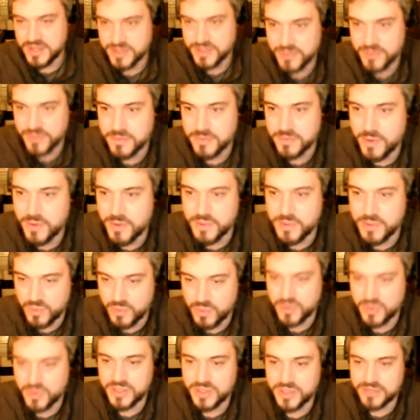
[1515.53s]
So for the moment,
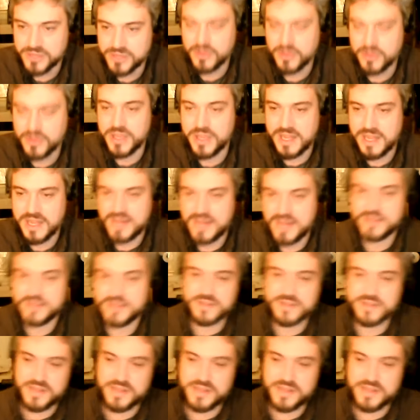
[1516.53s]
we're really looking at it